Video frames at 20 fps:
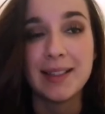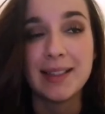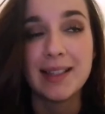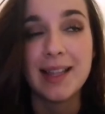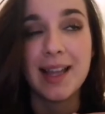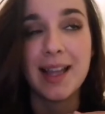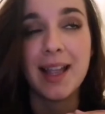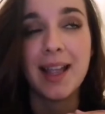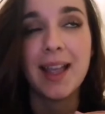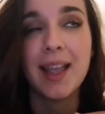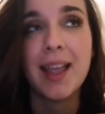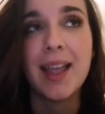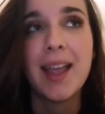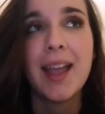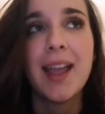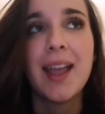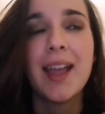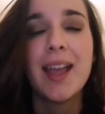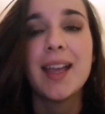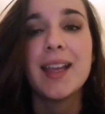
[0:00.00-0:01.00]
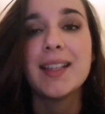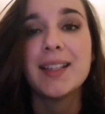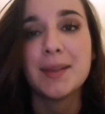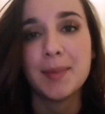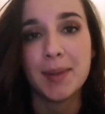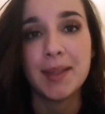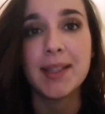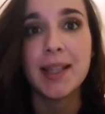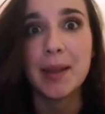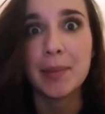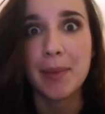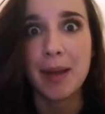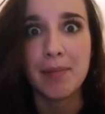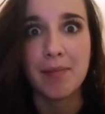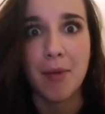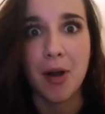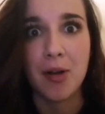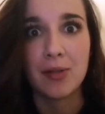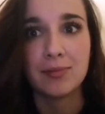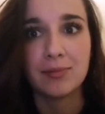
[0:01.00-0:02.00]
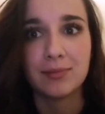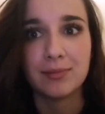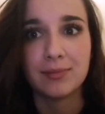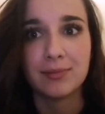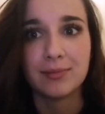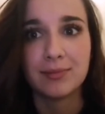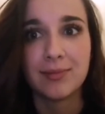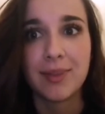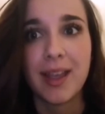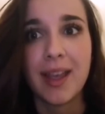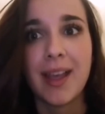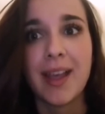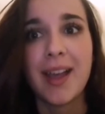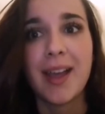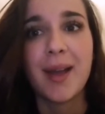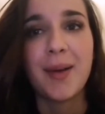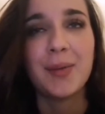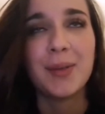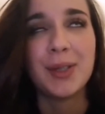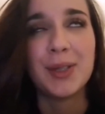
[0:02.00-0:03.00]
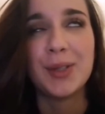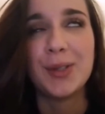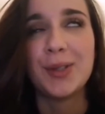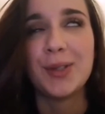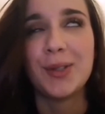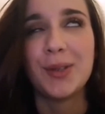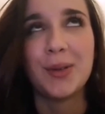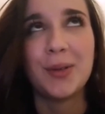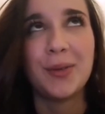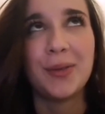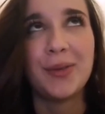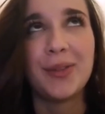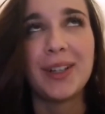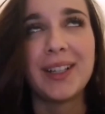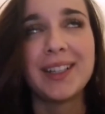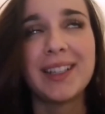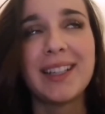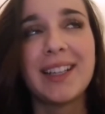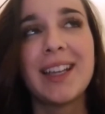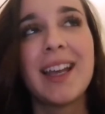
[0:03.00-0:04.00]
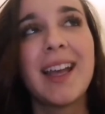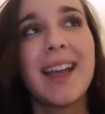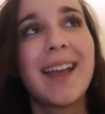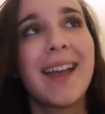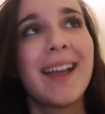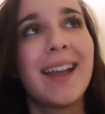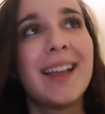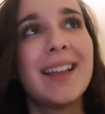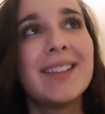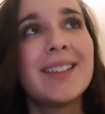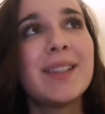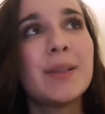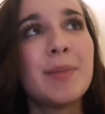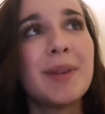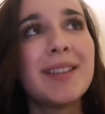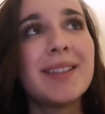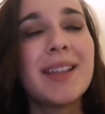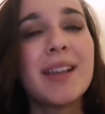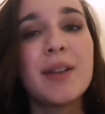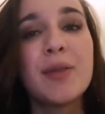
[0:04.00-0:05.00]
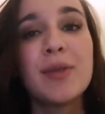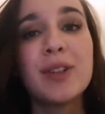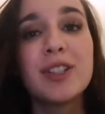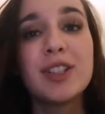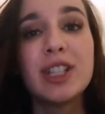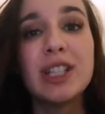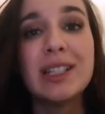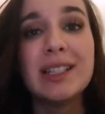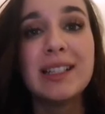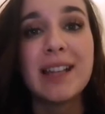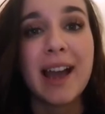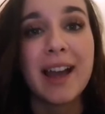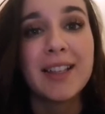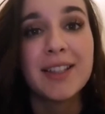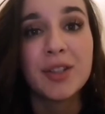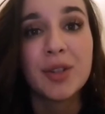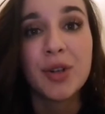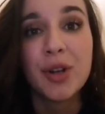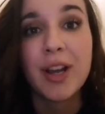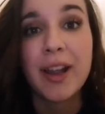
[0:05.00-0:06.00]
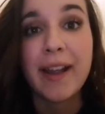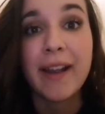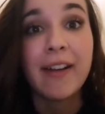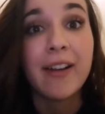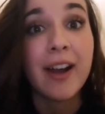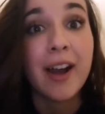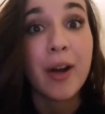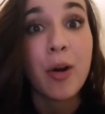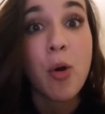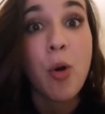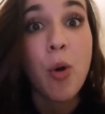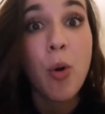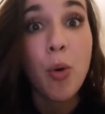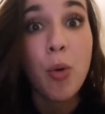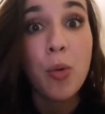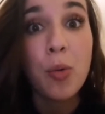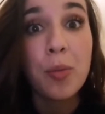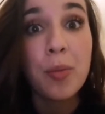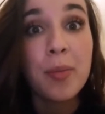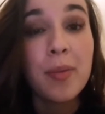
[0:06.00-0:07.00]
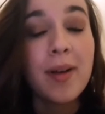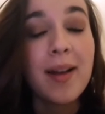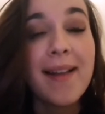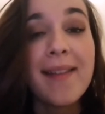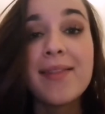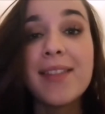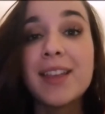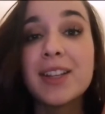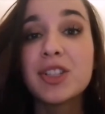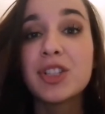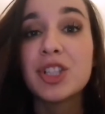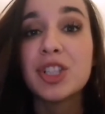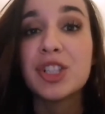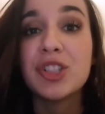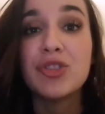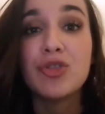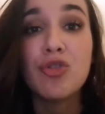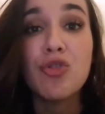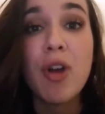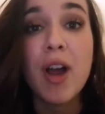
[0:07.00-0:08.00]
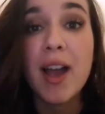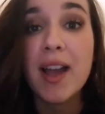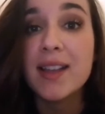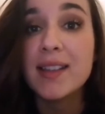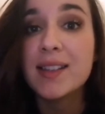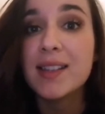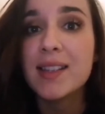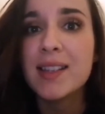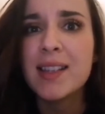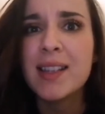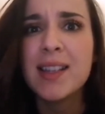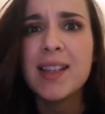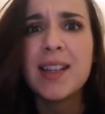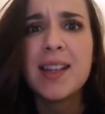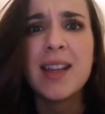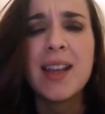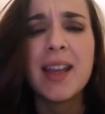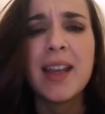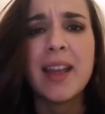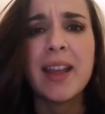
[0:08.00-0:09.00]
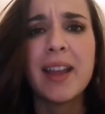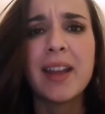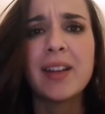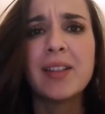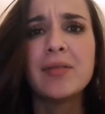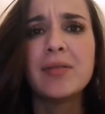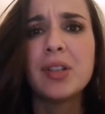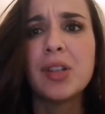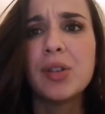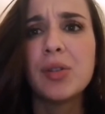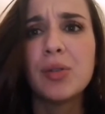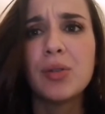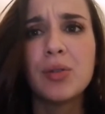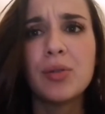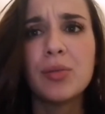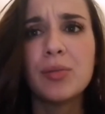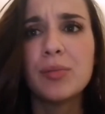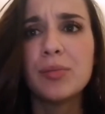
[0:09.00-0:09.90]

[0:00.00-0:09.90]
like. It smells like my mom, which is so funny. It smells like when she dyes her hair at home and then she dries it and, you know,